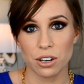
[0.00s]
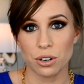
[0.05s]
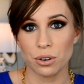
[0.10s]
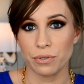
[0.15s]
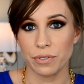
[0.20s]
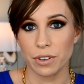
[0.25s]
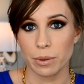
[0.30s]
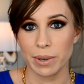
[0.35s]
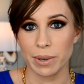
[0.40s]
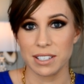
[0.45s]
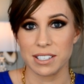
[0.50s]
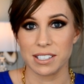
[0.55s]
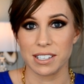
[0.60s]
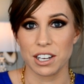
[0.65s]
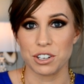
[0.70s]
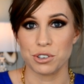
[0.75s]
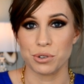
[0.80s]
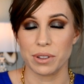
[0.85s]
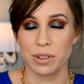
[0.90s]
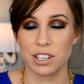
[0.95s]
new filming
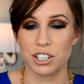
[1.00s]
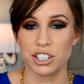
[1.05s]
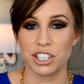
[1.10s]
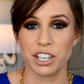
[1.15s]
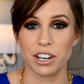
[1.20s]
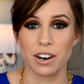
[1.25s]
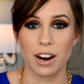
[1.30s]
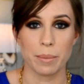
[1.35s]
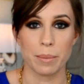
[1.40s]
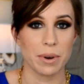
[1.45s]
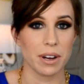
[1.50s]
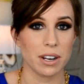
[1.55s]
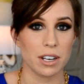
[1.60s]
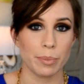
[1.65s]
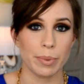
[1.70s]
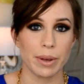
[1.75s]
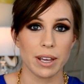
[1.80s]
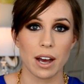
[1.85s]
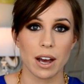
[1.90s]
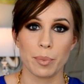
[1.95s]
schedule this year. I'm going to
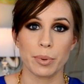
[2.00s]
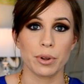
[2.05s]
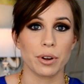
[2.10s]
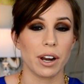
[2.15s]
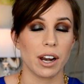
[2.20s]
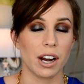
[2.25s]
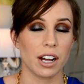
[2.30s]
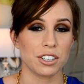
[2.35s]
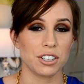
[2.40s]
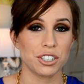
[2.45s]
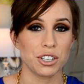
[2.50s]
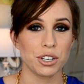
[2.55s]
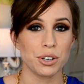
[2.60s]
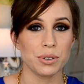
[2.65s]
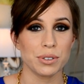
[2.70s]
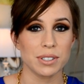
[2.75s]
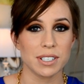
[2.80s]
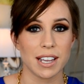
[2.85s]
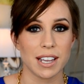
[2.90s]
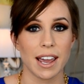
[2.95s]
be uploading on
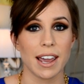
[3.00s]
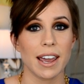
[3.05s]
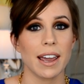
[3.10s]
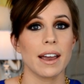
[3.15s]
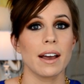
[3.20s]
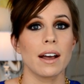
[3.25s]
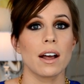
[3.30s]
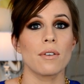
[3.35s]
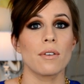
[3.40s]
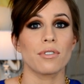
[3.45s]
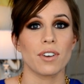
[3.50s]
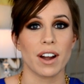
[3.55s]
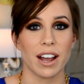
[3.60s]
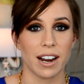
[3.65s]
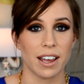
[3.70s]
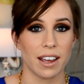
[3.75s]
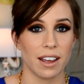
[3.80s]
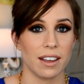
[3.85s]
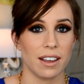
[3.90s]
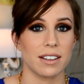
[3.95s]
Tuesday,
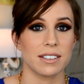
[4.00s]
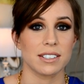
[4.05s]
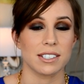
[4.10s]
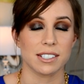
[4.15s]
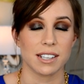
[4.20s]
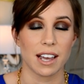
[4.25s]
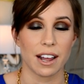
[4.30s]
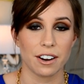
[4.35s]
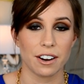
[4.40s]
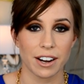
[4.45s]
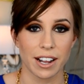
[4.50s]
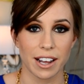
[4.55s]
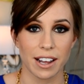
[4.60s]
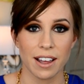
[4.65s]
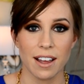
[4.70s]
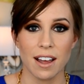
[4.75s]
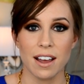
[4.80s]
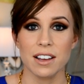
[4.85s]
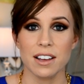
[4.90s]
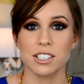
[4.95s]
Friday, and Saturday.
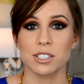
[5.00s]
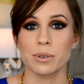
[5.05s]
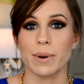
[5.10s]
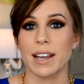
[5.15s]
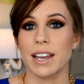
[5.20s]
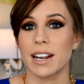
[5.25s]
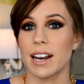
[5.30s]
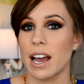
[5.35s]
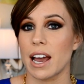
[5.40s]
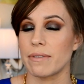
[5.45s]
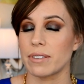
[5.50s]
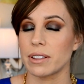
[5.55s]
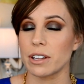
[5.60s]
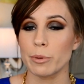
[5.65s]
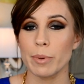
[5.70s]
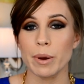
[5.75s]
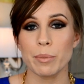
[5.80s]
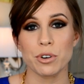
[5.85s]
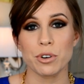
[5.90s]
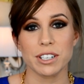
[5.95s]
So I can have a
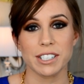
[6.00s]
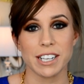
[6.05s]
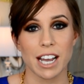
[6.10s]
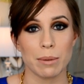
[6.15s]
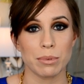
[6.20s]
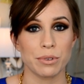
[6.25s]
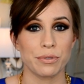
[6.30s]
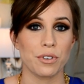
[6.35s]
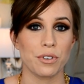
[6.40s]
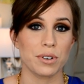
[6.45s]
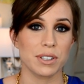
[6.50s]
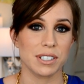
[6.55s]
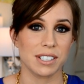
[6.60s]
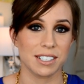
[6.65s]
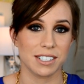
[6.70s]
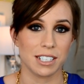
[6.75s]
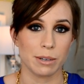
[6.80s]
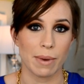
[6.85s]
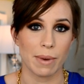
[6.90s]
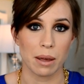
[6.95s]
little bit more time to focus
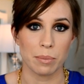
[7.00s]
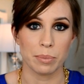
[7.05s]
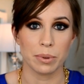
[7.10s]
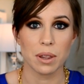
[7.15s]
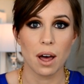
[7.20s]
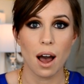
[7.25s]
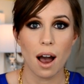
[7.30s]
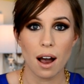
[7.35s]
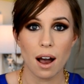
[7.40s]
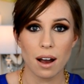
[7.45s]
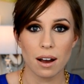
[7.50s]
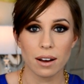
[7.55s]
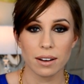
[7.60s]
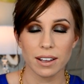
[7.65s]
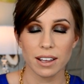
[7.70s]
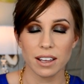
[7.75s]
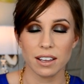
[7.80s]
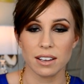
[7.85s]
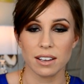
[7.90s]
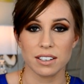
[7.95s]
into my
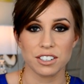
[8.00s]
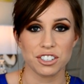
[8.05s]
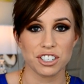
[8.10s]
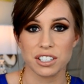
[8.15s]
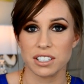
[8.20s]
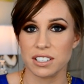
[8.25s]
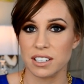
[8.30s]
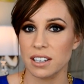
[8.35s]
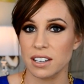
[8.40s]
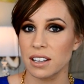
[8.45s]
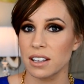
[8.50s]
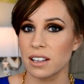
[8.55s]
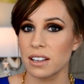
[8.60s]
blog and just